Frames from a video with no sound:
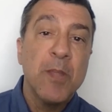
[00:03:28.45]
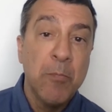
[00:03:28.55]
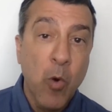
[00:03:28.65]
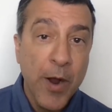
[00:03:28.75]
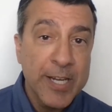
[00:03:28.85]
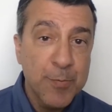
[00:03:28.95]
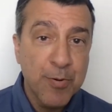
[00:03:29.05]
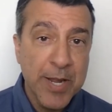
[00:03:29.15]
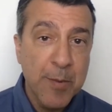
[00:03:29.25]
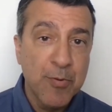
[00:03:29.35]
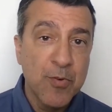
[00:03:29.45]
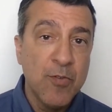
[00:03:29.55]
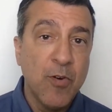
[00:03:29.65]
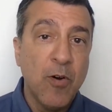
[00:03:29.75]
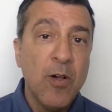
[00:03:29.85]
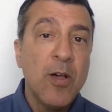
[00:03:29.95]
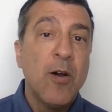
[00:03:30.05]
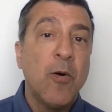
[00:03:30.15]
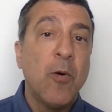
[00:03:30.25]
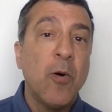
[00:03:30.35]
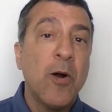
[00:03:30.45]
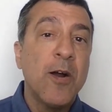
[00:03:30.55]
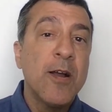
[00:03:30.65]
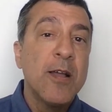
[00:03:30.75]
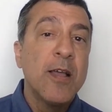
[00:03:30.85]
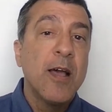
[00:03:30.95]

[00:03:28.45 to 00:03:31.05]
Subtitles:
mortgage pre-approval or